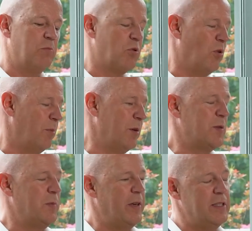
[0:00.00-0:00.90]
problem
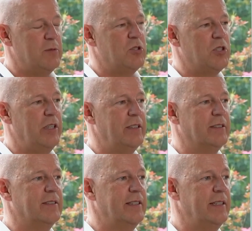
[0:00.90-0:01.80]
space, which I
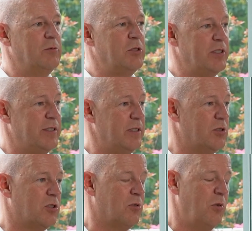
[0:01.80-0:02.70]
understand, which I see
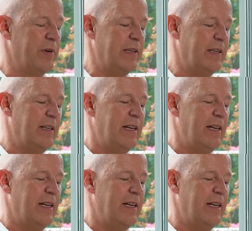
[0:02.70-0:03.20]
it's growing,